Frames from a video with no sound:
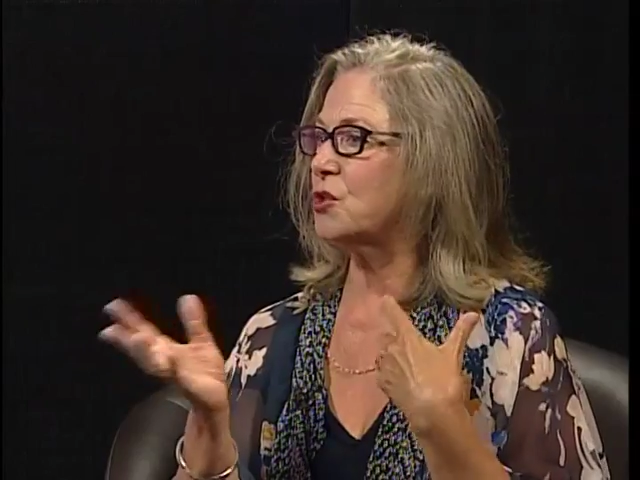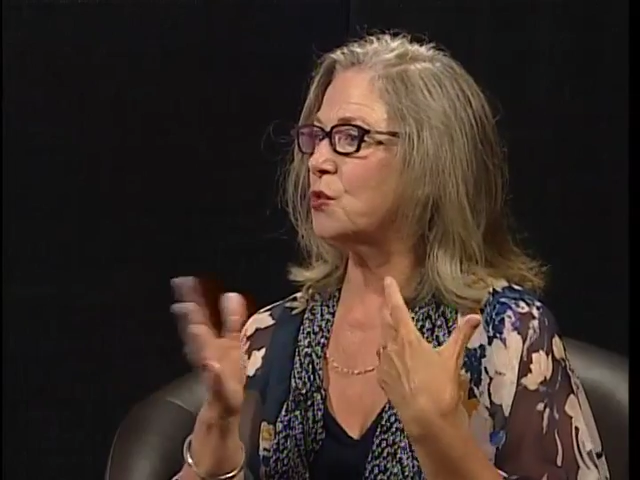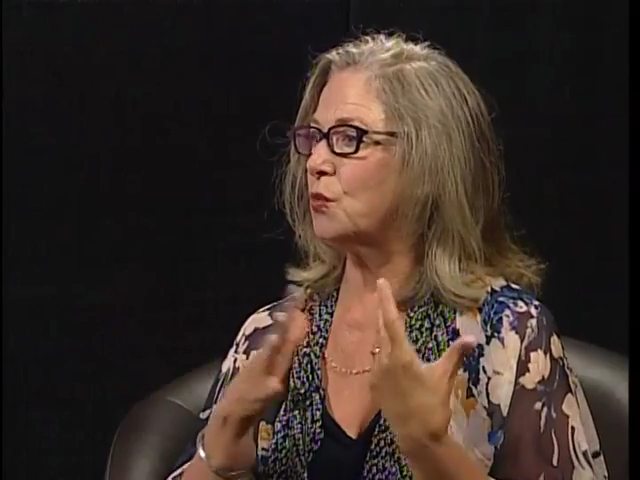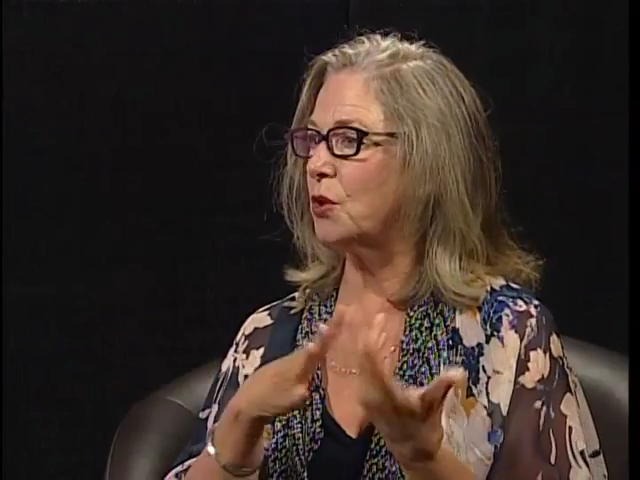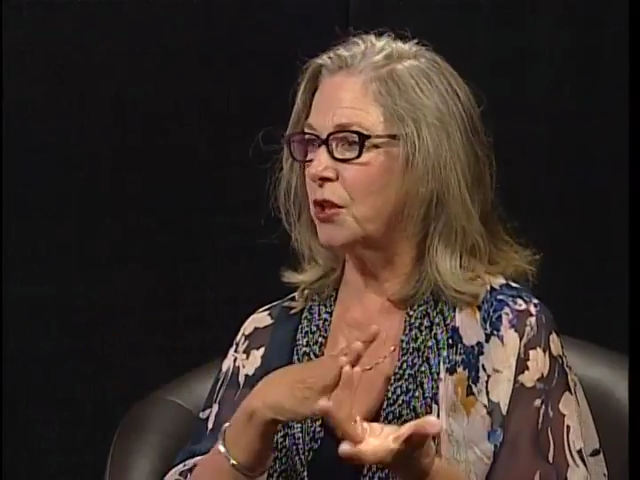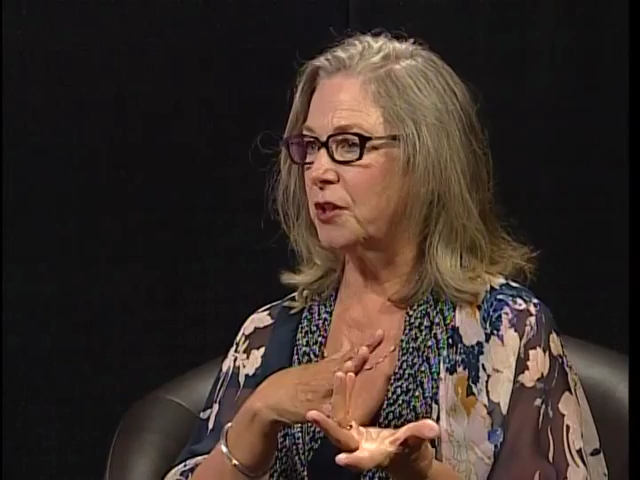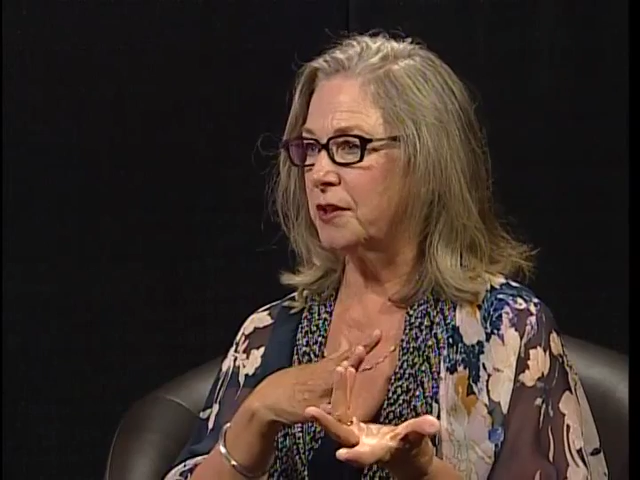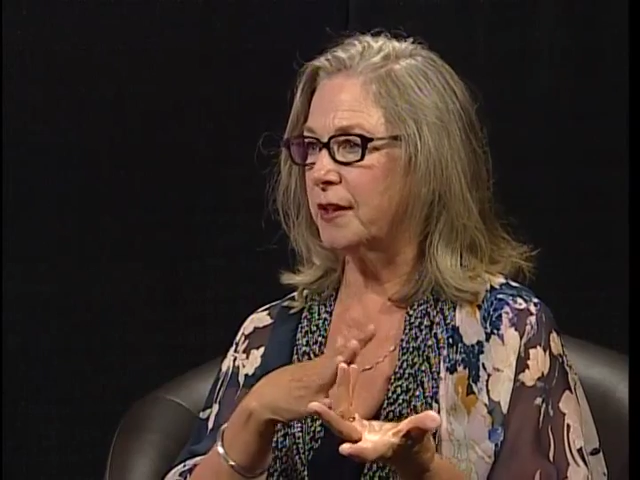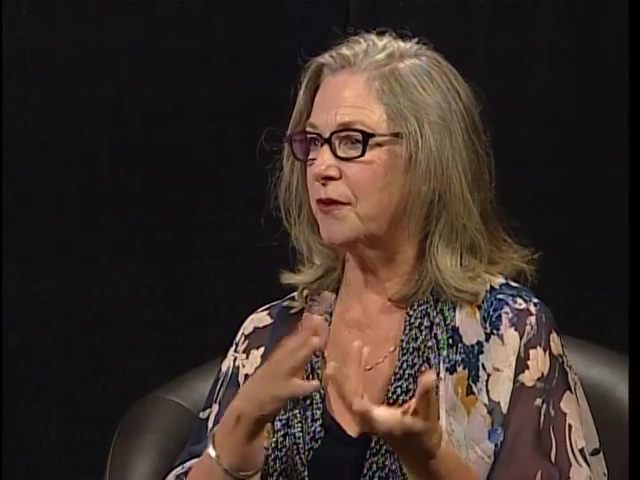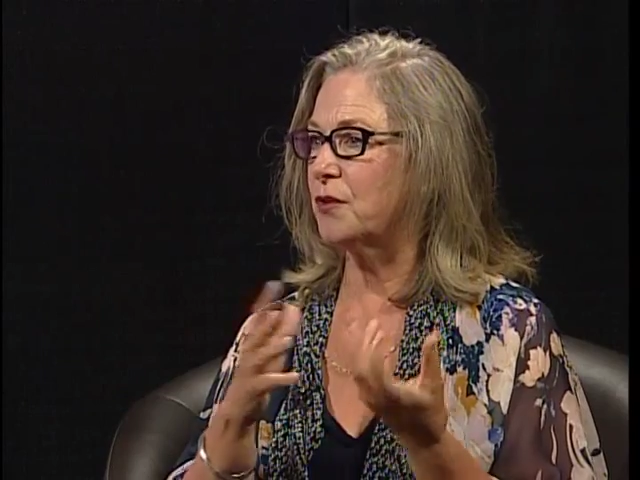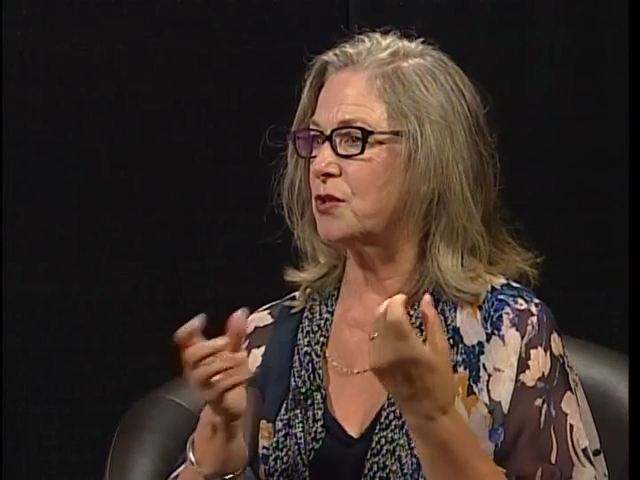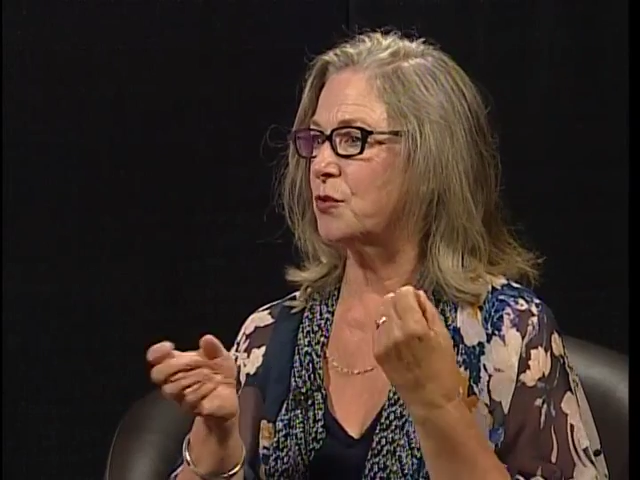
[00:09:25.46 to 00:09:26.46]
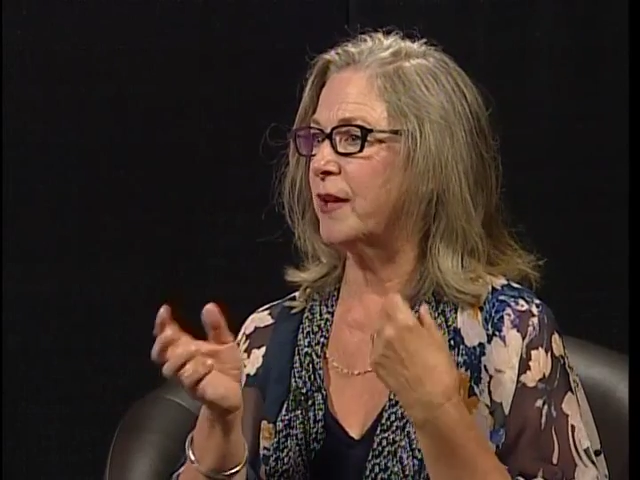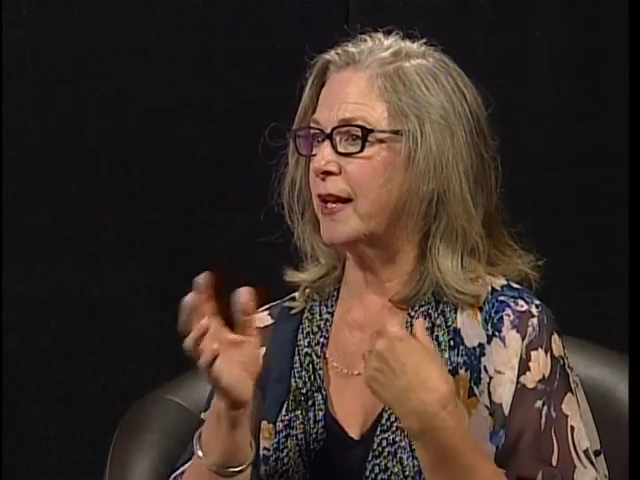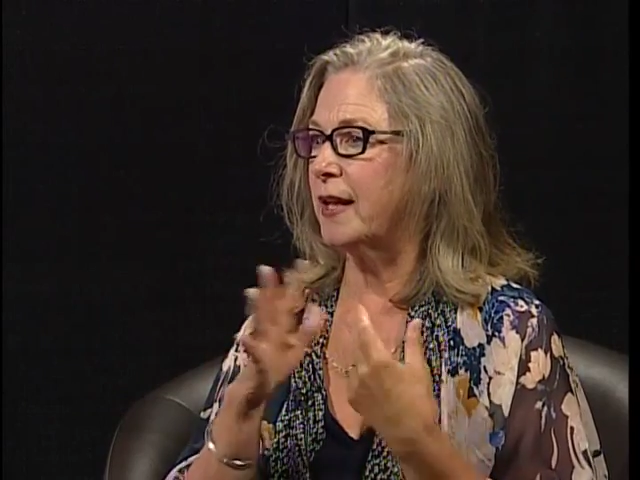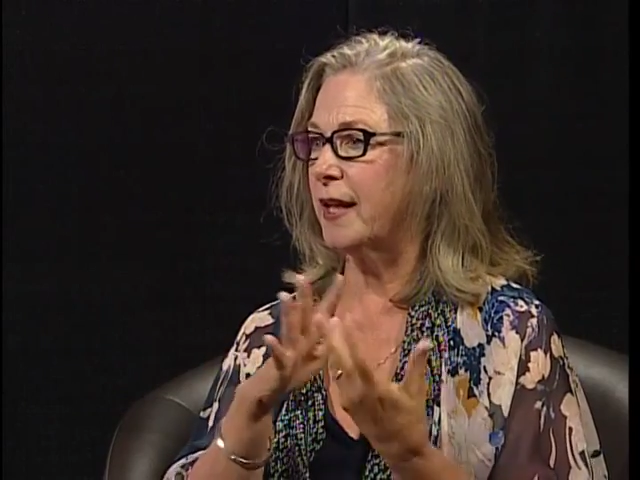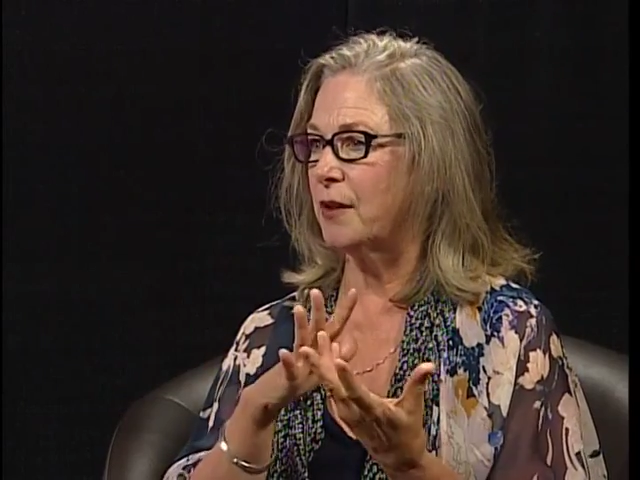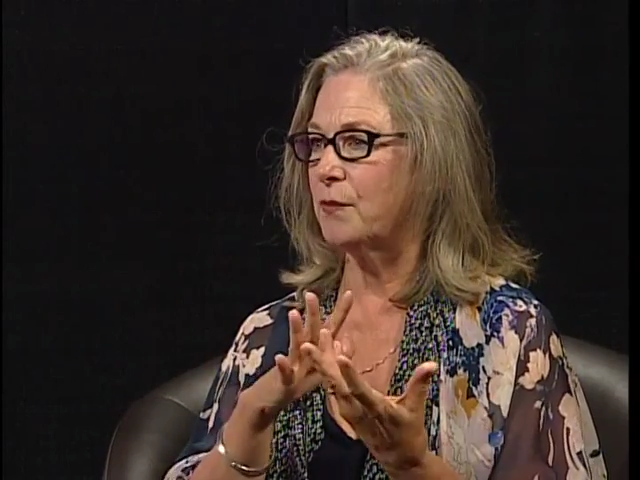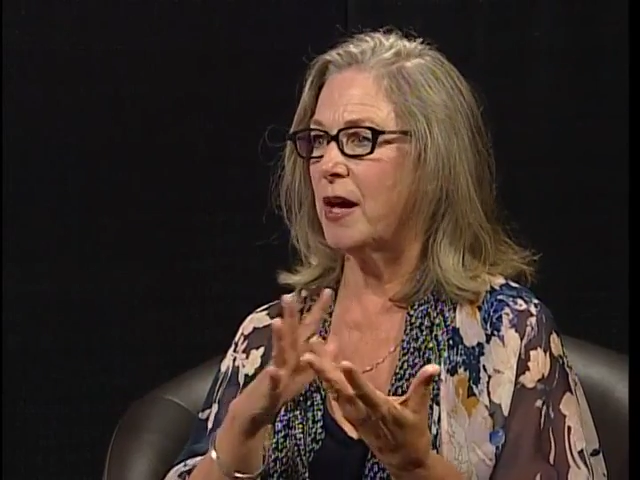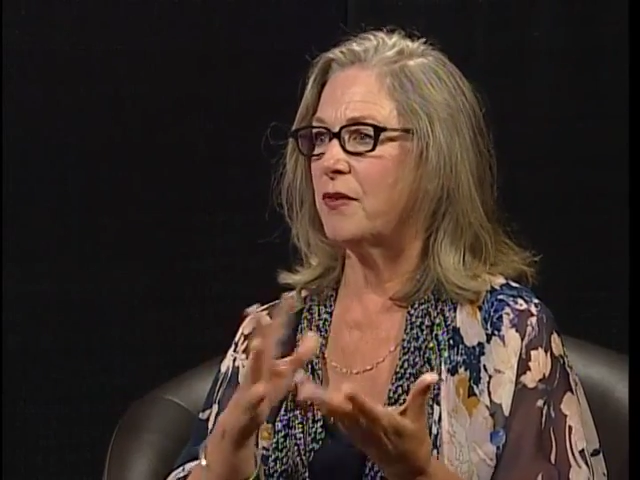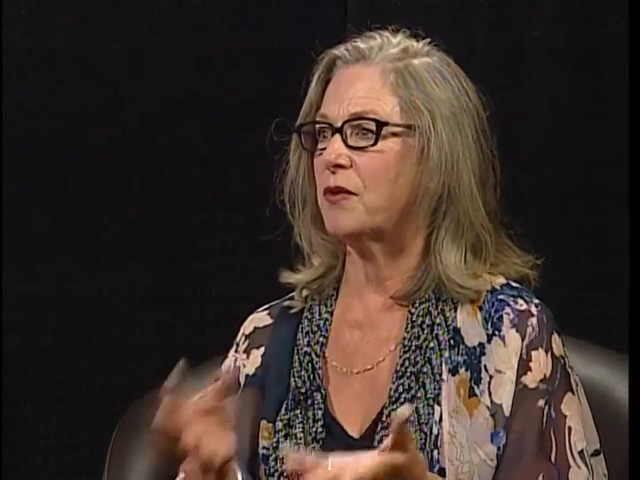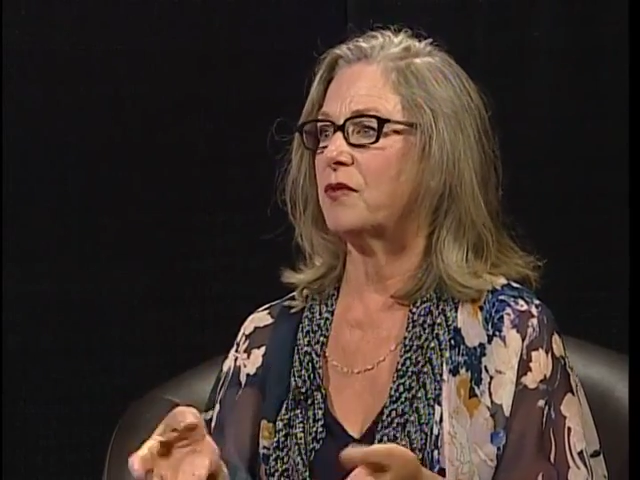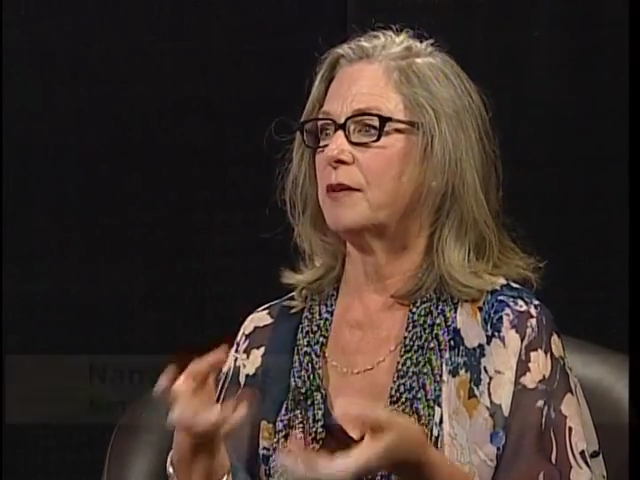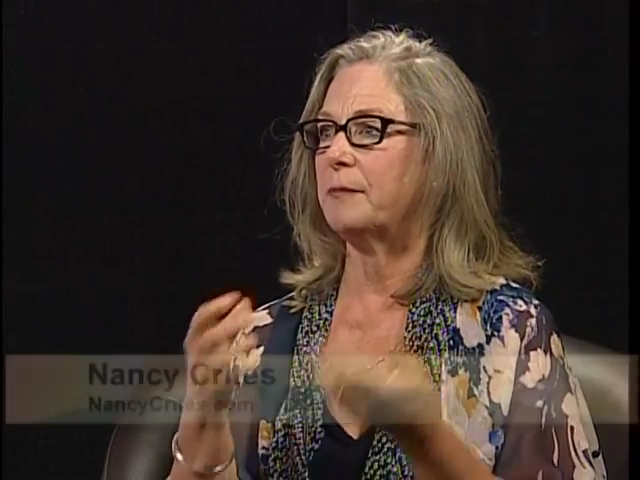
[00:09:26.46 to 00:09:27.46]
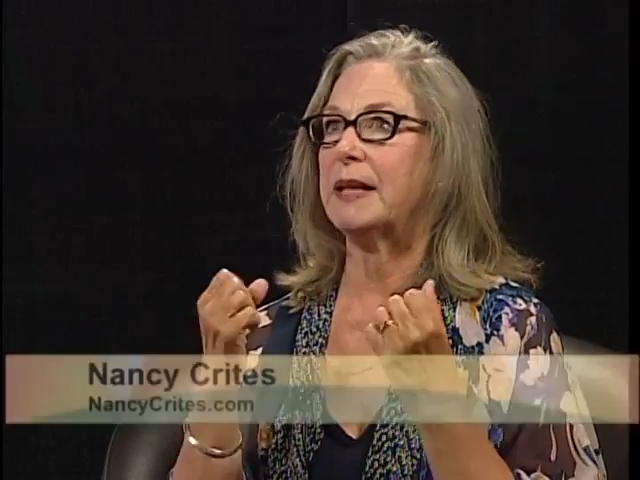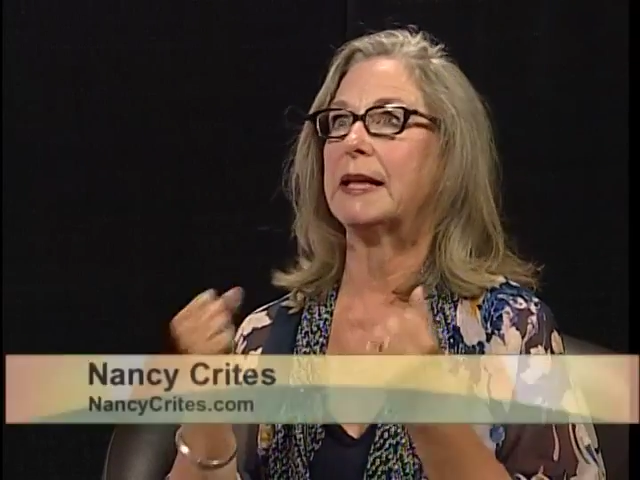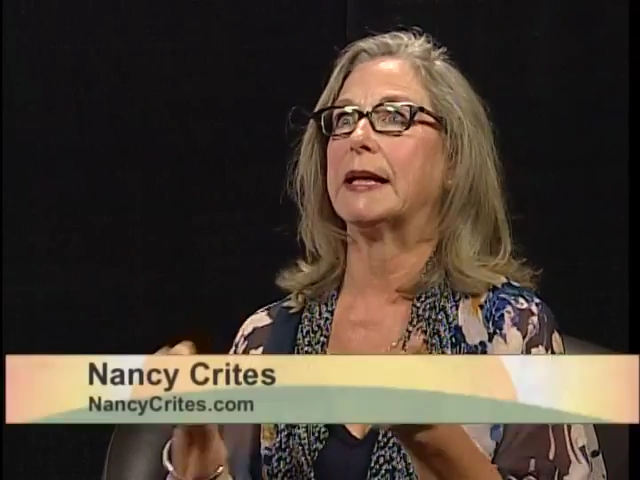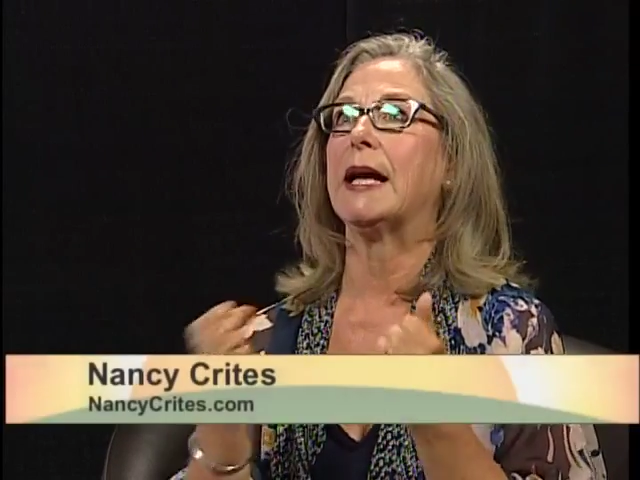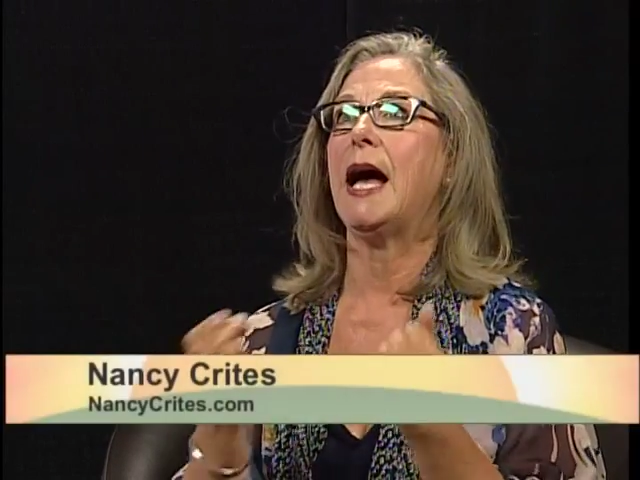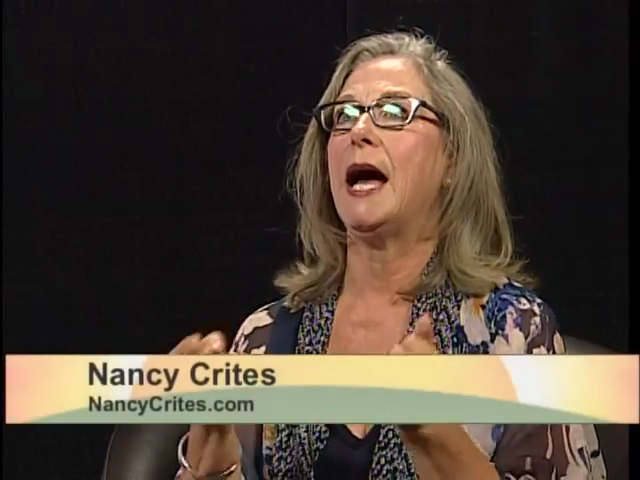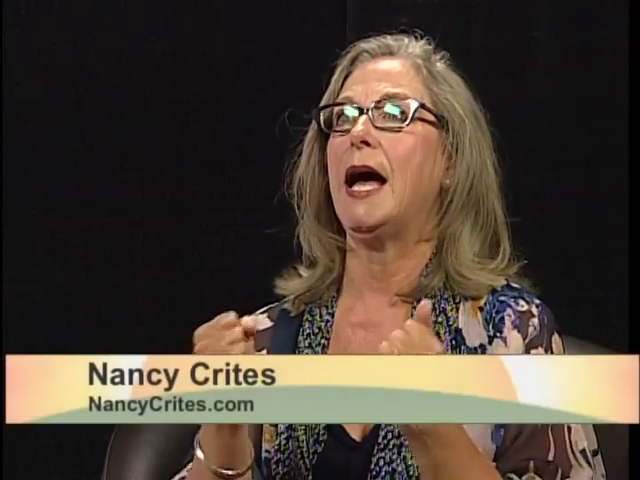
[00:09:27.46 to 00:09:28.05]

to work and there's a red light, rather than being like,